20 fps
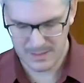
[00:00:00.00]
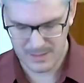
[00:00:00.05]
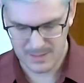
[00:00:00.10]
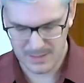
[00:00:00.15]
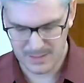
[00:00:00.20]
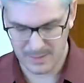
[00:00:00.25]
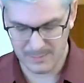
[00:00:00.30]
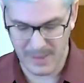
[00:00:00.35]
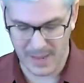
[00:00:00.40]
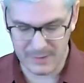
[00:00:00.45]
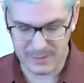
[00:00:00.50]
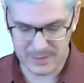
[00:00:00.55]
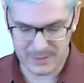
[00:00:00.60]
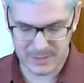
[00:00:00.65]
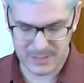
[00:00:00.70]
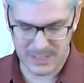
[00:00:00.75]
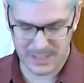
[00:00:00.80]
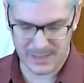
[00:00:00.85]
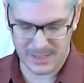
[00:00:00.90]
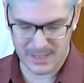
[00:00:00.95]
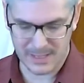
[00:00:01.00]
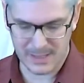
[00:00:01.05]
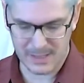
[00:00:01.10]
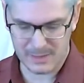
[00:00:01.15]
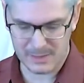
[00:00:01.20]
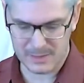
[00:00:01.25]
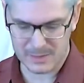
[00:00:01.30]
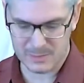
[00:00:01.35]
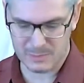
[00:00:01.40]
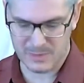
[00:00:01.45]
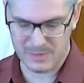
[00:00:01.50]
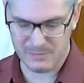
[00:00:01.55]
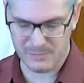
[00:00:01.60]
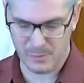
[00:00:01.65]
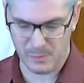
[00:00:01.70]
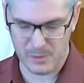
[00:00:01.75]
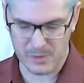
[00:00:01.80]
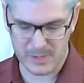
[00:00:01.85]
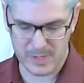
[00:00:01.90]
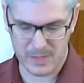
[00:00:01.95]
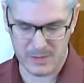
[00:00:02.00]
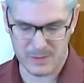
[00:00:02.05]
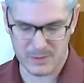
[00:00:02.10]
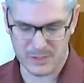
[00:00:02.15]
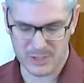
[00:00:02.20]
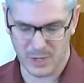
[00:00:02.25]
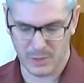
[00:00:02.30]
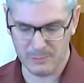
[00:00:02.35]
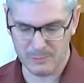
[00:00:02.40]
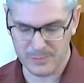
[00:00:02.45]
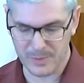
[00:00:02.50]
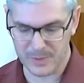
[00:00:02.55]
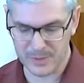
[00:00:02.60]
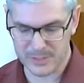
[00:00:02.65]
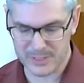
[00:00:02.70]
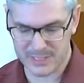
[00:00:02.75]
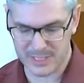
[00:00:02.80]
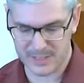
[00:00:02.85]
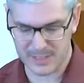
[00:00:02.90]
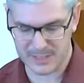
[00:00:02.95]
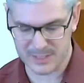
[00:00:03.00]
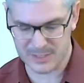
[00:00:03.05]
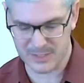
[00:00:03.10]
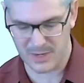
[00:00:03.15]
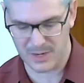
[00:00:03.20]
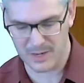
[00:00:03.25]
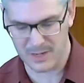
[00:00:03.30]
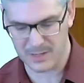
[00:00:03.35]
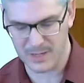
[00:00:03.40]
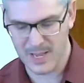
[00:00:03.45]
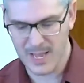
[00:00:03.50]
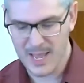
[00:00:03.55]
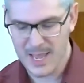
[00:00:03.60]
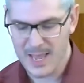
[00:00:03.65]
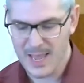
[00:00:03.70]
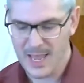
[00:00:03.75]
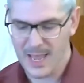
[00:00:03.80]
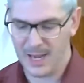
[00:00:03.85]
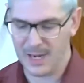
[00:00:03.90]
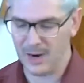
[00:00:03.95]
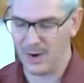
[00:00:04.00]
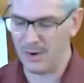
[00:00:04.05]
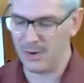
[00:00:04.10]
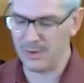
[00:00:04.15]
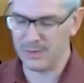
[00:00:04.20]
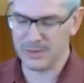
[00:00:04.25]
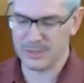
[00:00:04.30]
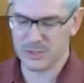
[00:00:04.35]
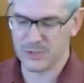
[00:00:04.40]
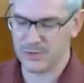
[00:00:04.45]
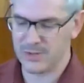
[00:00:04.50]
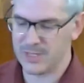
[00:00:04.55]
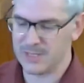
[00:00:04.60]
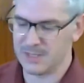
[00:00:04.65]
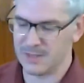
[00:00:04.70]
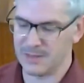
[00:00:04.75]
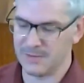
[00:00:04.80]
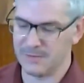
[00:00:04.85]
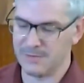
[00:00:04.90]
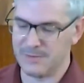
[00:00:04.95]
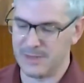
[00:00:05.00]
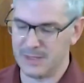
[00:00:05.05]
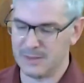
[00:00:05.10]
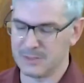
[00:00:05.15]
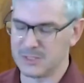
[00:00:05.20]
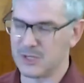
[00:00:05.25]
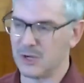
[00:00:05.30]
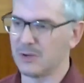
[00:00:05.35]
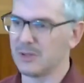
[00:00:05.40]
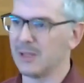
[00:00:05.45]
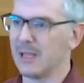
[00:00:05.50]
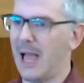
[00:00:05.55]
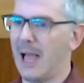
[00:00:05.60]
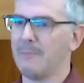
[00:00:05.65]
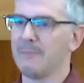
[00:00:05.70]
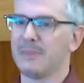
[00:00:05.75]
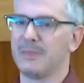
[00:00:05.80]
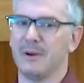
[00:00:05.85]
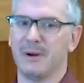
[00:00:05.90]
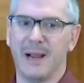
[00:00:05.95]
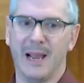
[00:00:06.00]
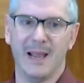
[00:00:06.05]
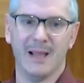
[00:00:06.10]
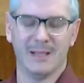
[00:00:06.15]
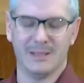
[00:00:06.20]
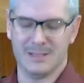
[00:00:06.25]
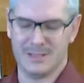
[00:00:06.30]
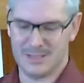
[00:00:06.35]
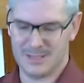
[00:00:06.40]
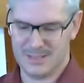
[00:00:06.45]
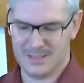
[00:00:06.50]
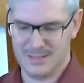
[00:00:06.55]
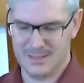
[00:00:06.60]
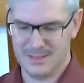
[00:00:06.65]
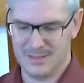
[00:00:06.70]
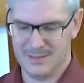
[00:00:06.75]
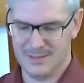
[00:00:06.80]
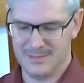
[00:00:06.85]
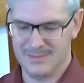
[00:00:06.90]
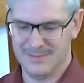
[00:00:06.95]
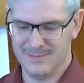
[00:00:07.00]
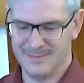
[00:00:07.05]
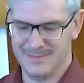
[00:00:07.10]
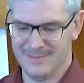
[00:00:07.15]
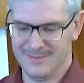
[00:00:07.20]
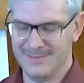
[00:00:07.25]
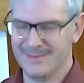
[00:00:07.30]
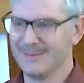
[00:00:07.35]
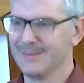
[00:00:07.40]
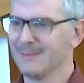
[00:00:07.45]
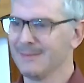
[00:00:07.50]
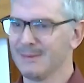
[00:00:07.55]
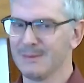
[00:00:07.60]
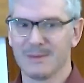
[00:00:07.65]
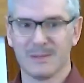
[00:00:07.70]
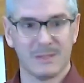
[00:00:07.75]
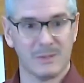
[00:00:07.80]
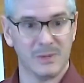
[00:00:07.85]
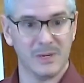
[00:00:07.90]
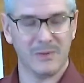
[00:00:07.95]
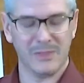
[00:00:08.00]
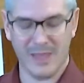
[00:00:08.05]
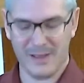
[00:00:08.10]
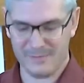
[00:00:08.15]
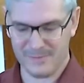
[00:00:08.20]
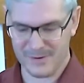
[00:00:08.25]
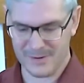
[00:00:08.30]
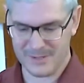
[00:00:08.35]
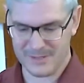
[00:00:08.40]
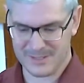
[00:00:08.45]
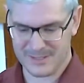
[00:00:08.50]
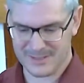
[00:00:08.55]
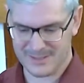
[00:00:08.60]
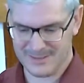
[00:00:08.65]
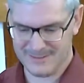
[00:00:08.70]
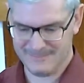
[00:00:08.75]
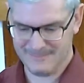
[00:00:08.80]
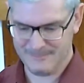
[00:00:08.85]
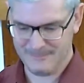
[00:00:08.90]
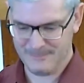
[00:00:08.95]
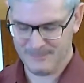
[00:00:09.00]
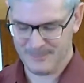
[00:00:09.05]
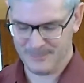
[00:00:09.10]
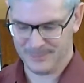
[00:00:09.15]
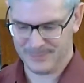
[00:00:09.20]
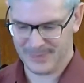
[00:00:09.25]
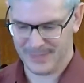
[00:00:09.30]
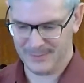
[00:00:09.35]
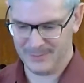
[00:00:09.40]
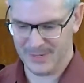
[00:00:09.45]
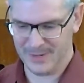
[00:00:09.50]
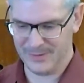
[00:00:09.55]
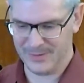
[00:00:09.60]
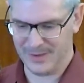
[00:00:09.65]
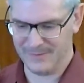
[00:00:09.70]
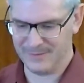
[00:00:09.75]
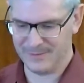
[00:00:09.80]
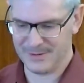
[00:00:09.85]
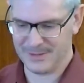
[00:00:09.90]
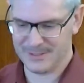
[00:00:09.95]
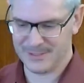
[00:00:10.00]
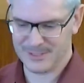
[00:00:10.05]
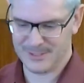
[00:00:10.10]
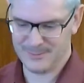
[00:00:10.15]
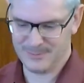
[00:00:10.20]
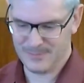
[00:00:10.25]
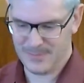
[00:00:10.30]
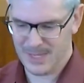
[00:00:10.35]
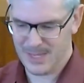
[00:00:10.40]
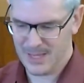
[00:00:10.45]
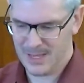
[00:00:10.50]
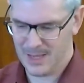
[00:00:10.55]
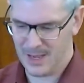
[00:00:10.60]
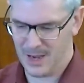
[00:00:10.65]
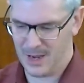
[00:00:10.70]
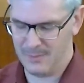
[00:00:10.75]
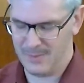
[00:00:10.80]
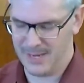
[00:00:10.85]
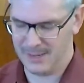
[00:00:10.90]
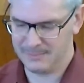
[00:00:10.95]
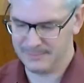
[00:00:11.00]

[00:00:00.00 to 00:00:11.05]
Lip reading: The mountains and the hills before you shall burst into song, and all the trees of the field shall clap their hands. Do we know that verse? We know that verse. Amen.